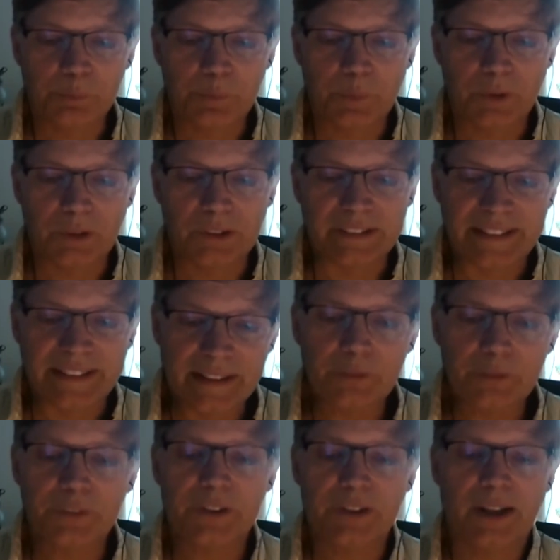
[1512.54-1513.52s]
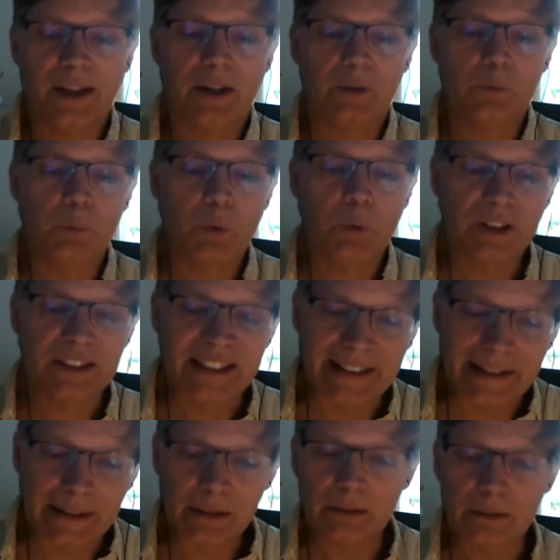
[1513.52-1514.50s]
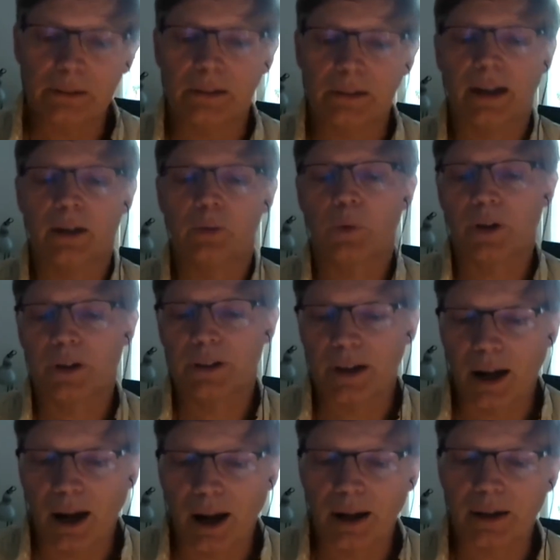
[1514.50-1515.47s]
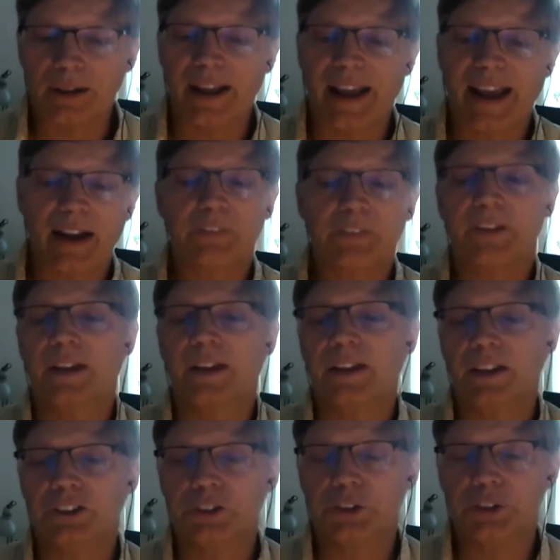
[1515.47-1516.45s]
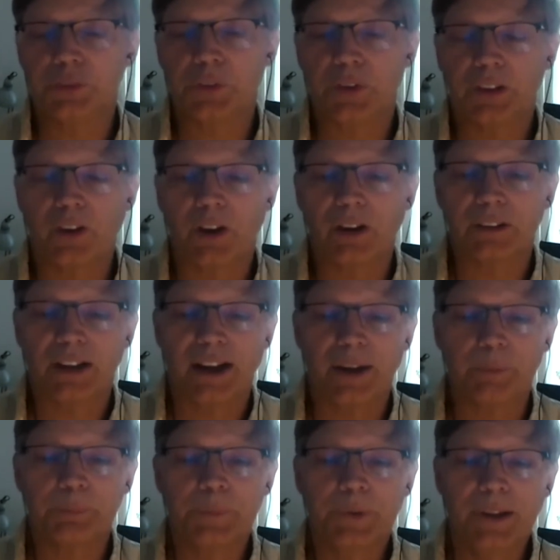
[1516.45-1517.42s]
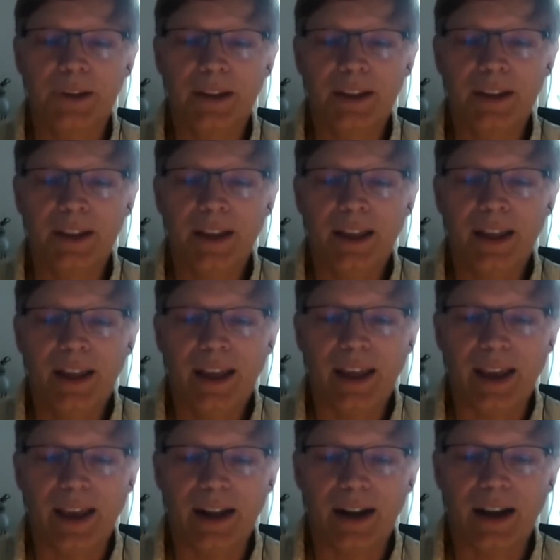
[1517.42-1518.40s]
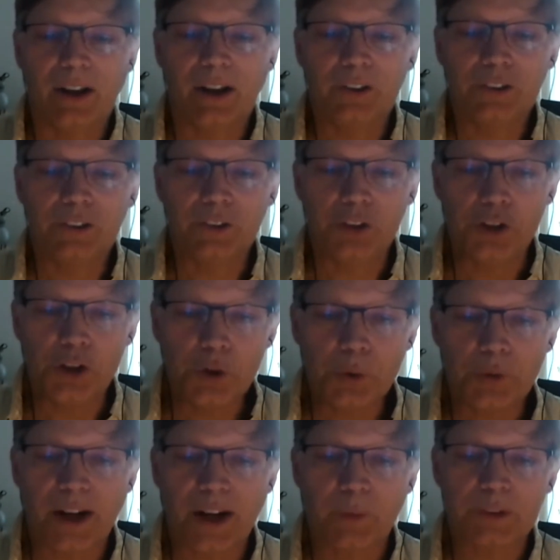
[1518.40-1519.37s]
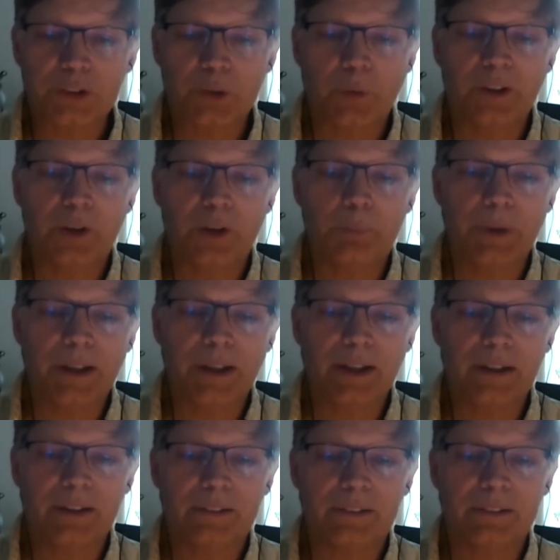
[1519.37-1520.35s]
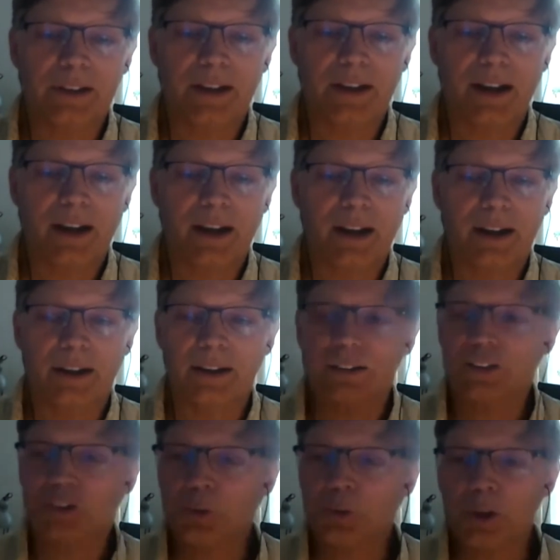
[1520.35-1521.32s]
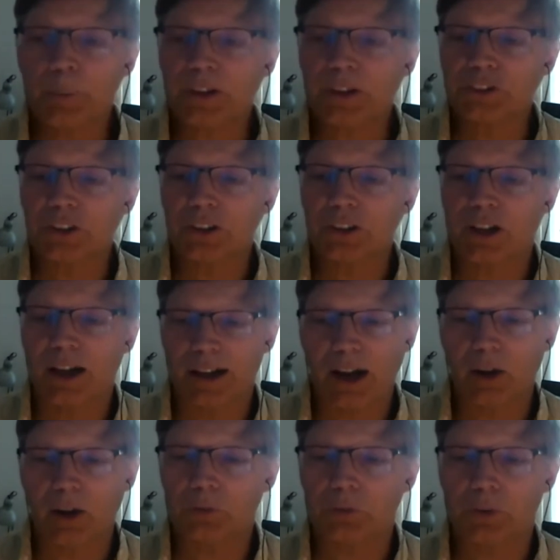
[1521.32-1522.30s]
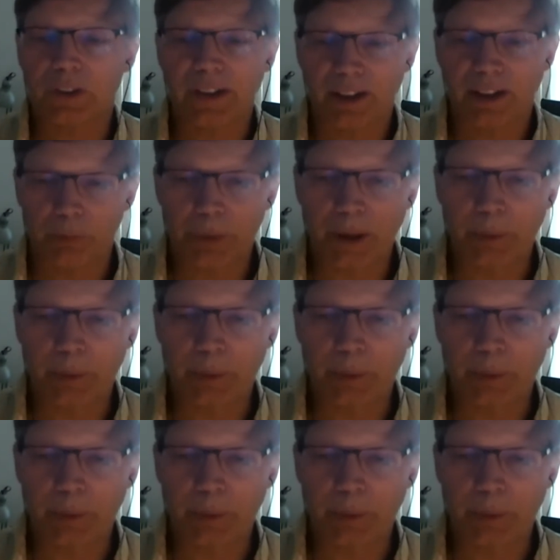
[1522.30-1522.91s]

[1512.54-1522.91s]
lived and worked in and worked on African issues for a long time. And I knew that I was going to be a two-dimensional cutout for a lot of people.